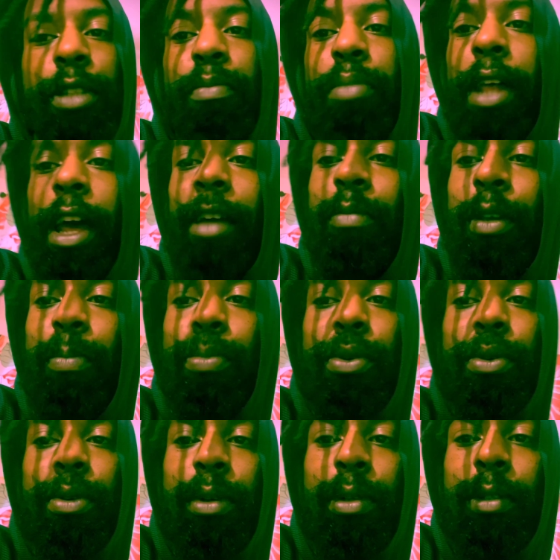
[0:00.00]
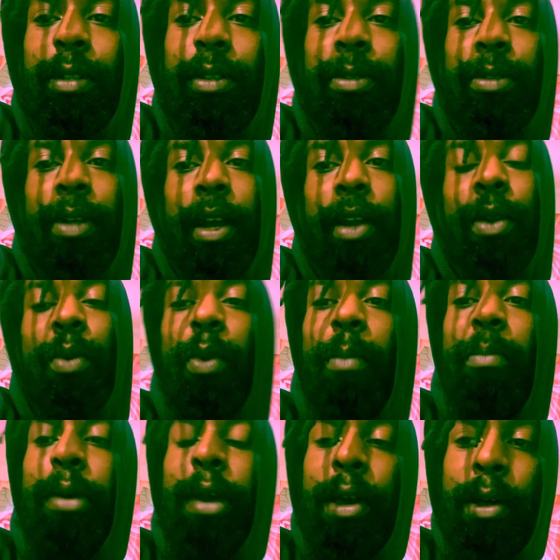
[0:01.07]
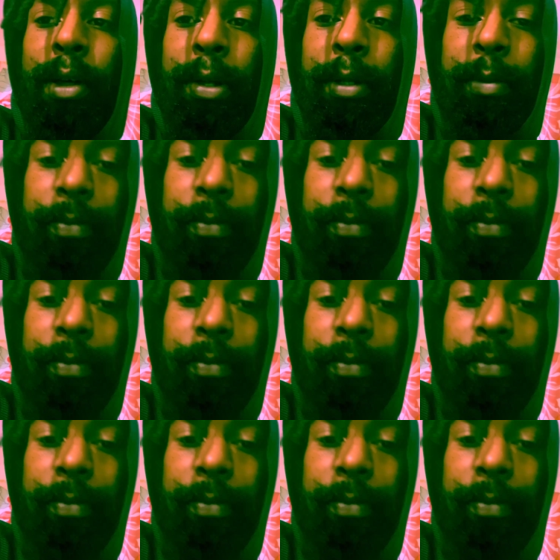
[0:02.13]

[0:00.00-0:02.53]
Black people trying to rebel.